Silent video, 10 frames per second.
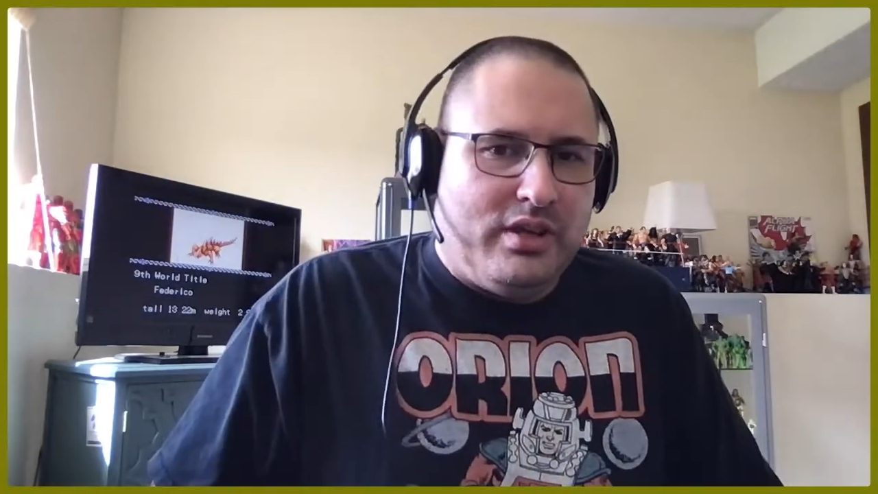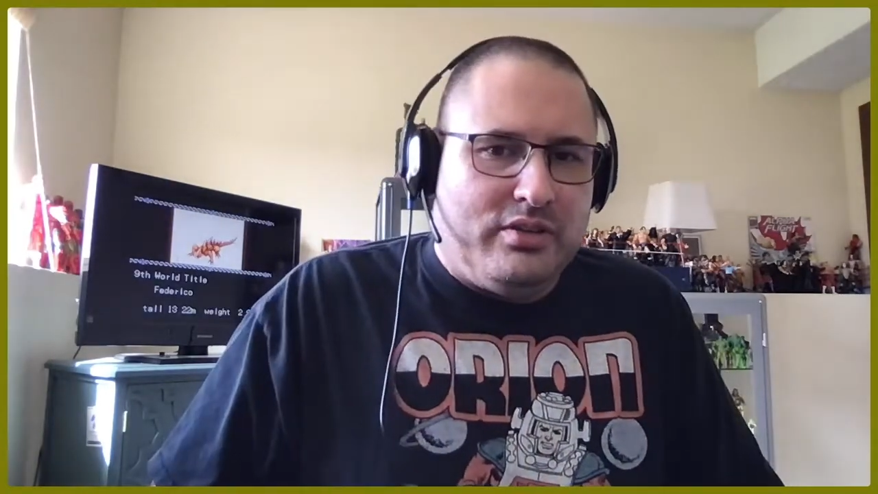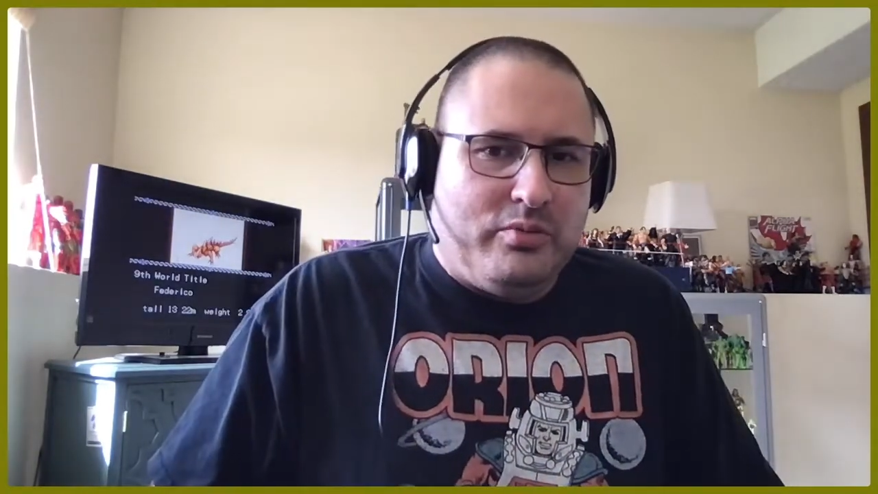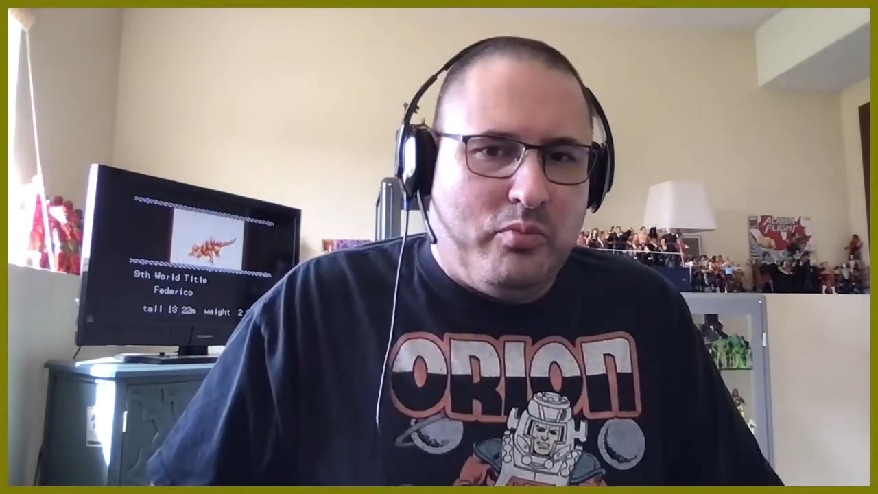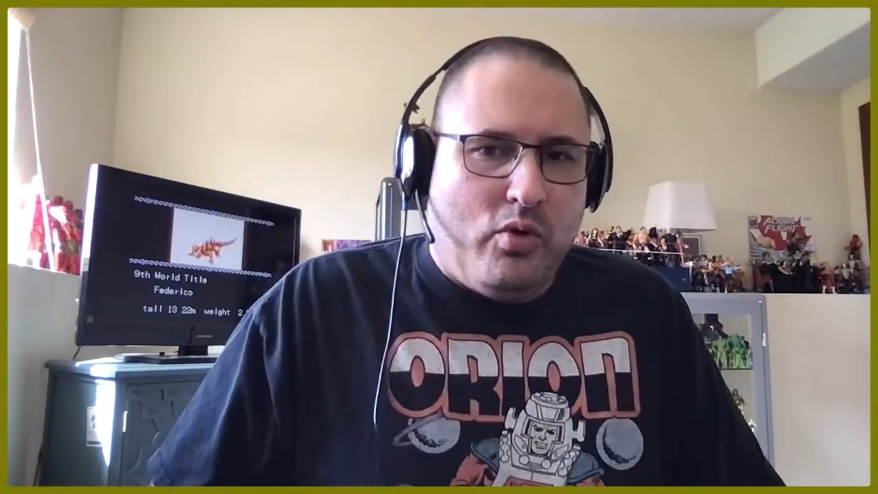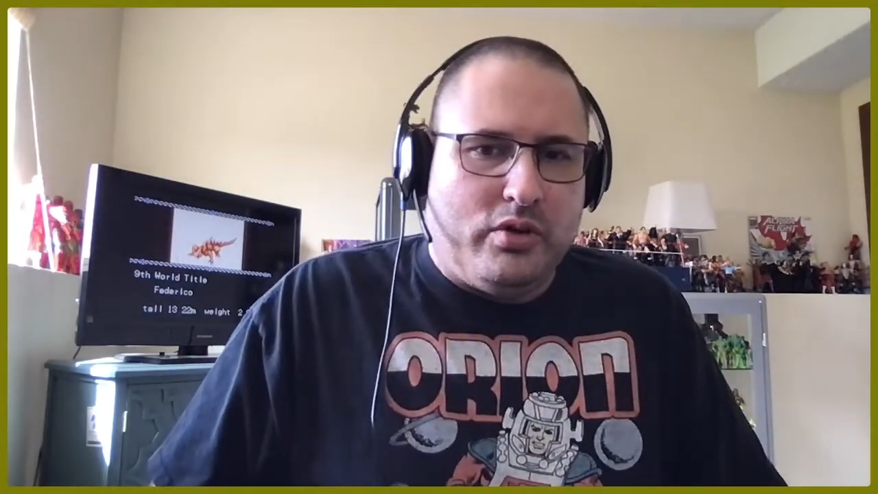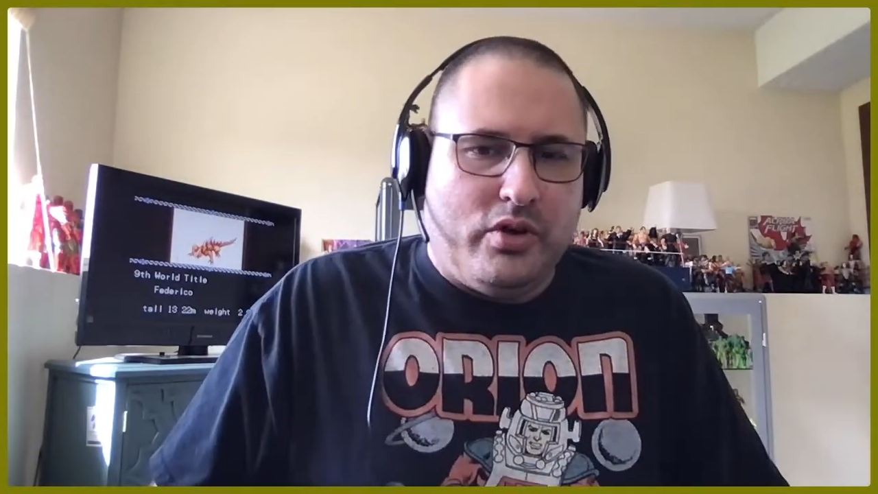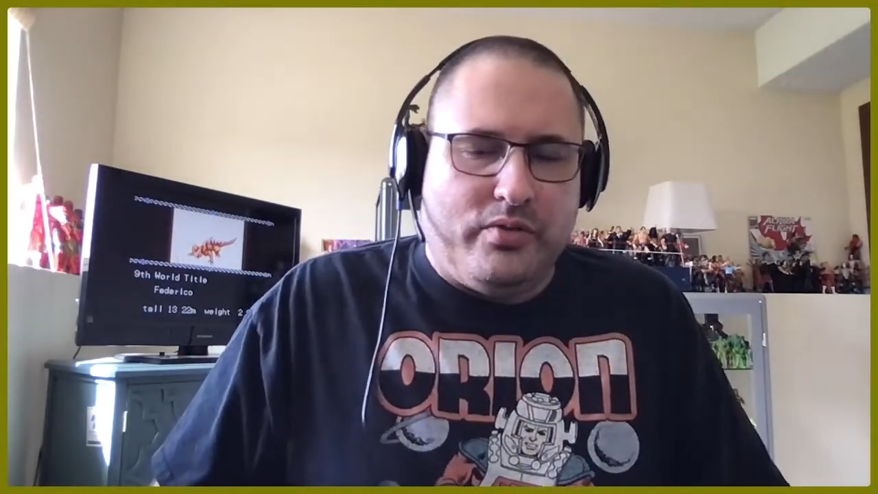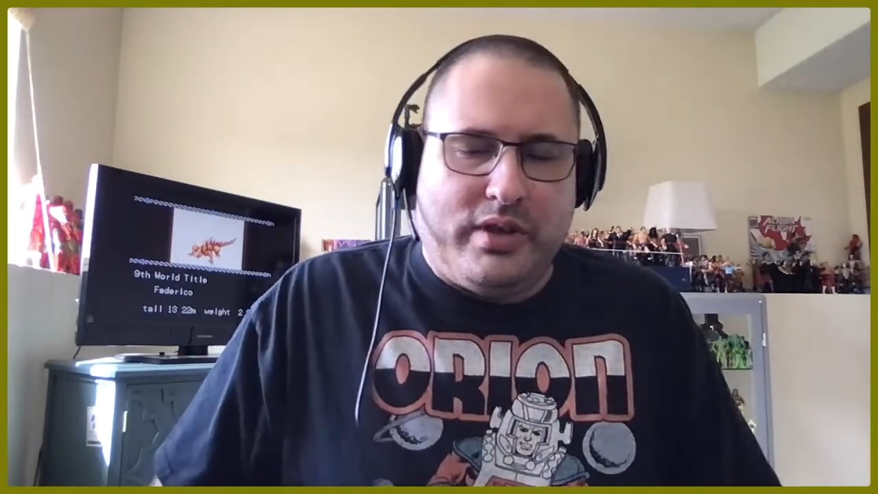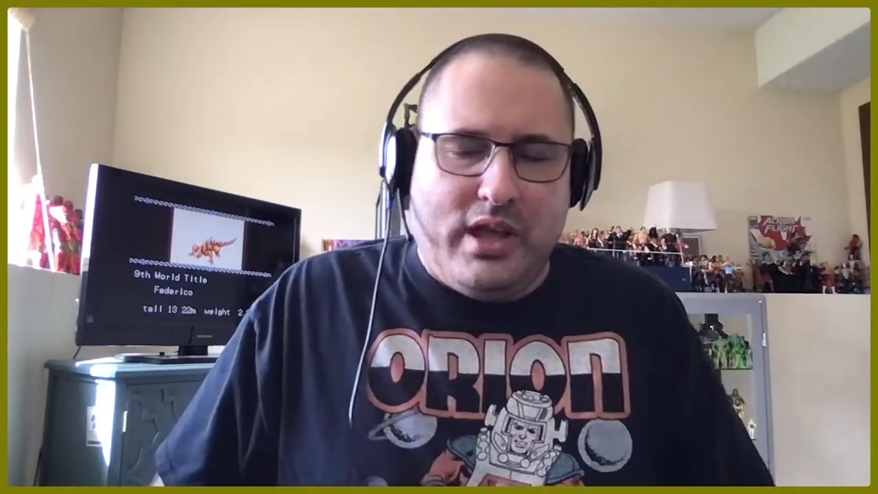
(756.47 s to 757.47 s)
get more
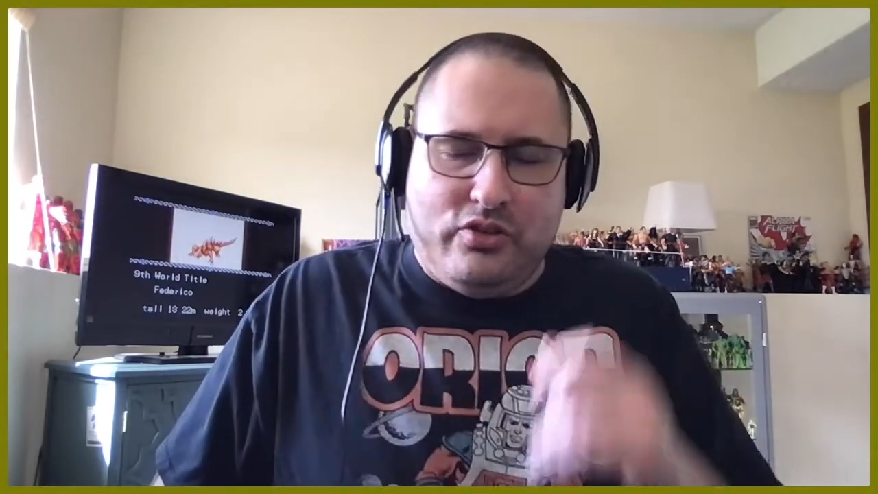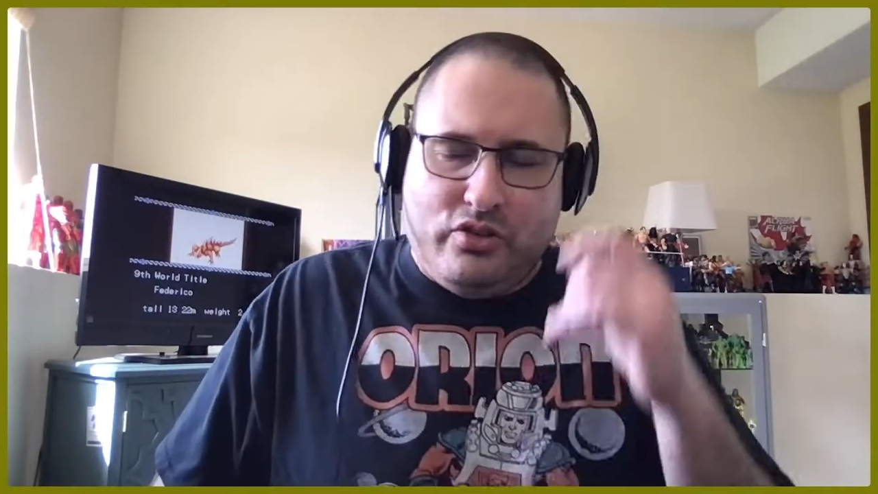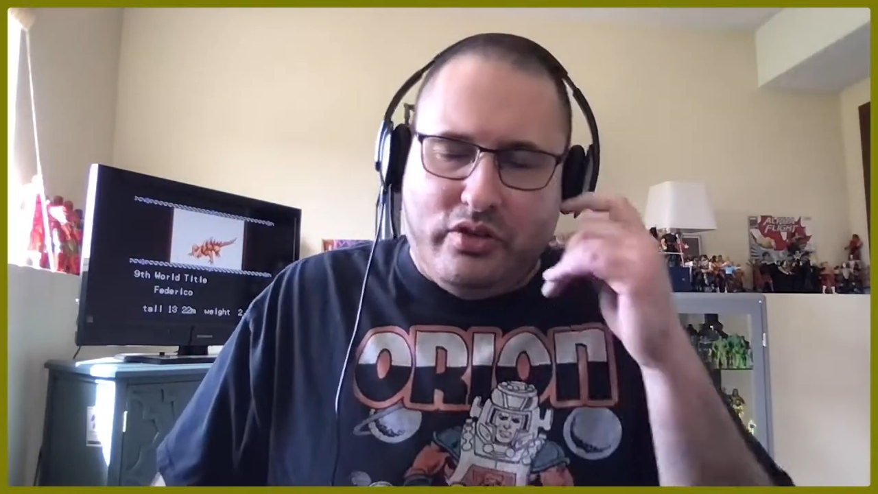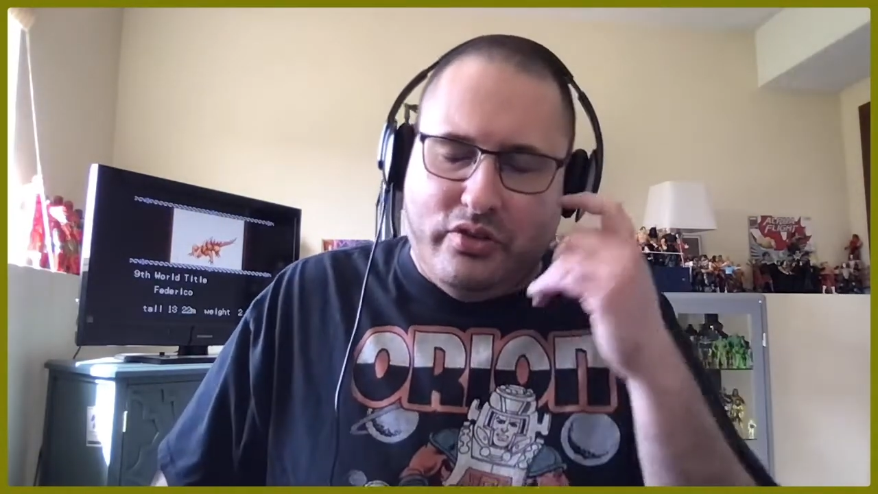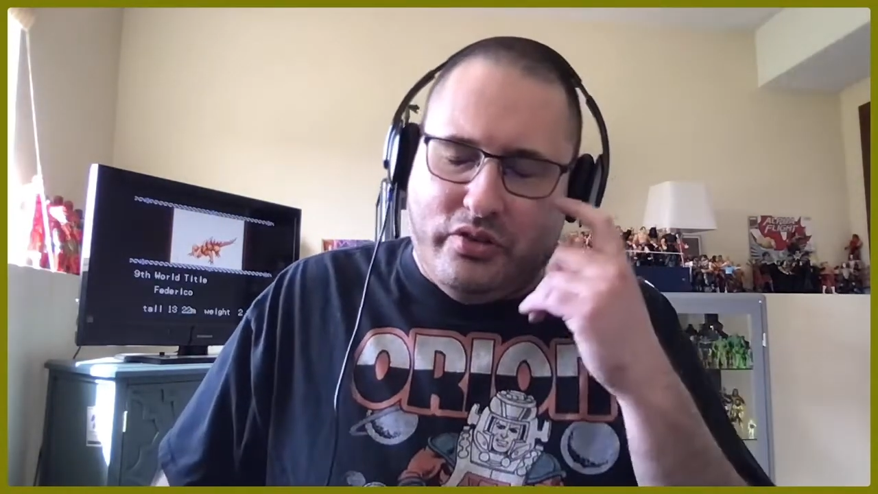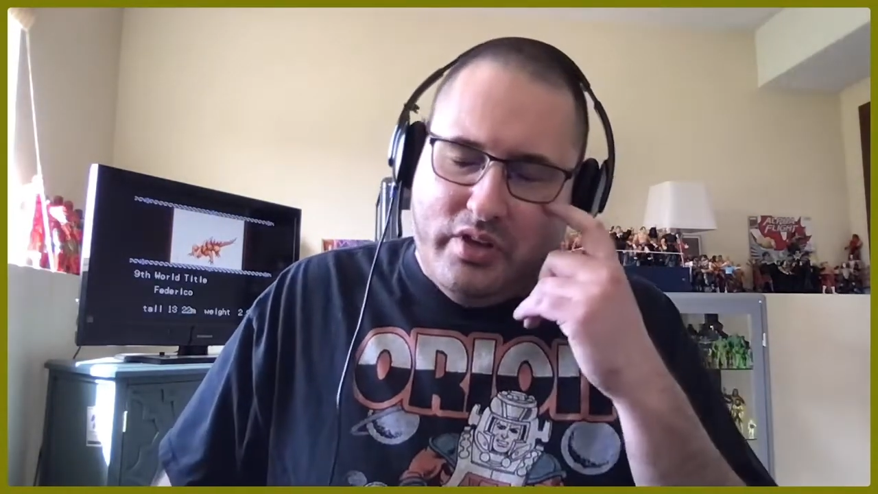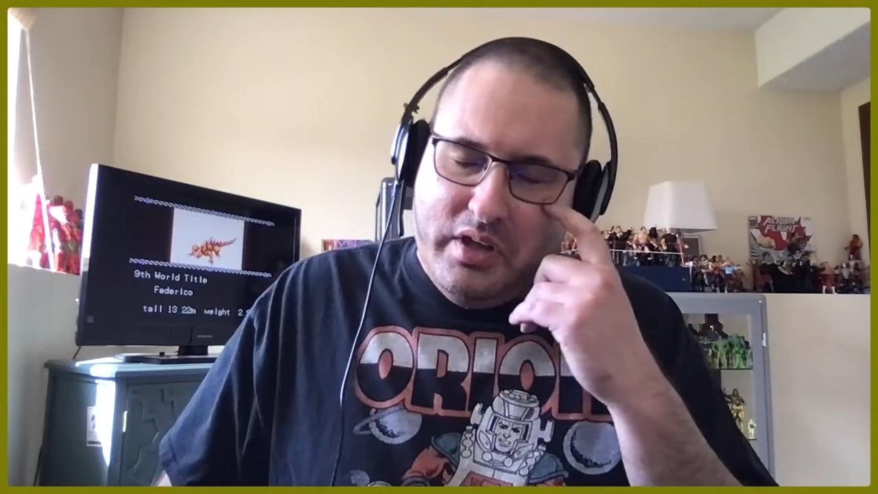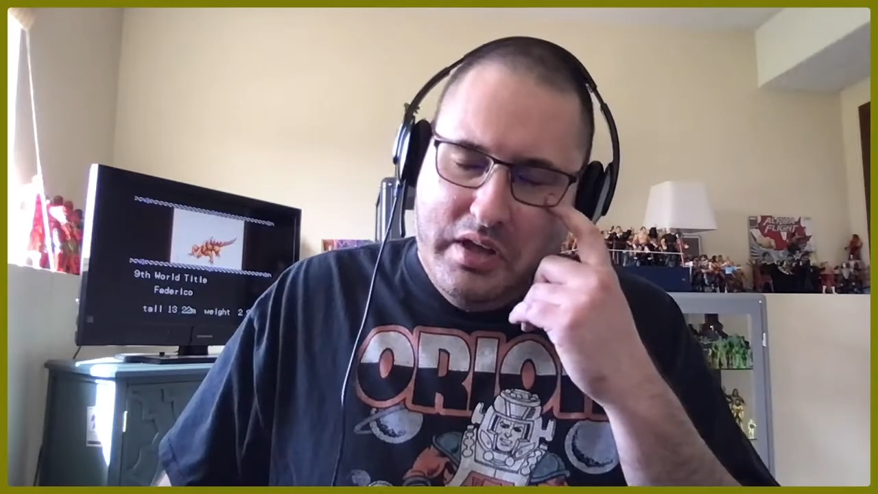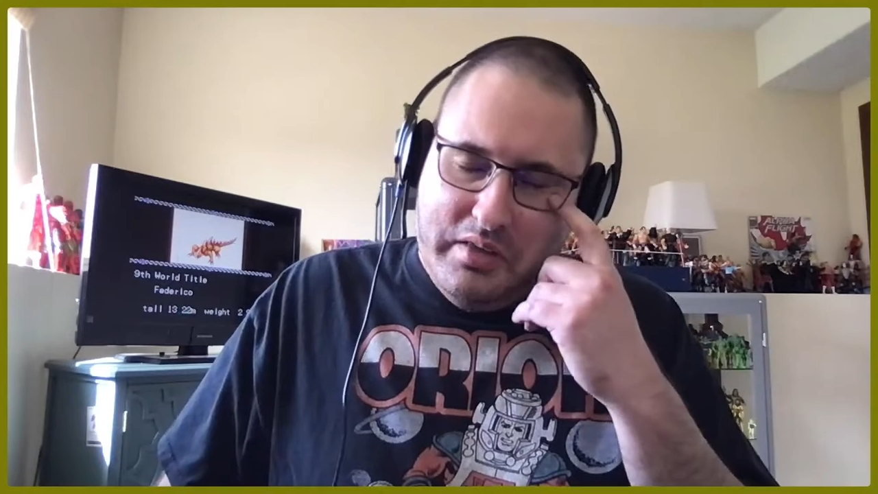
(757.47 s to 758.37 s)
notifications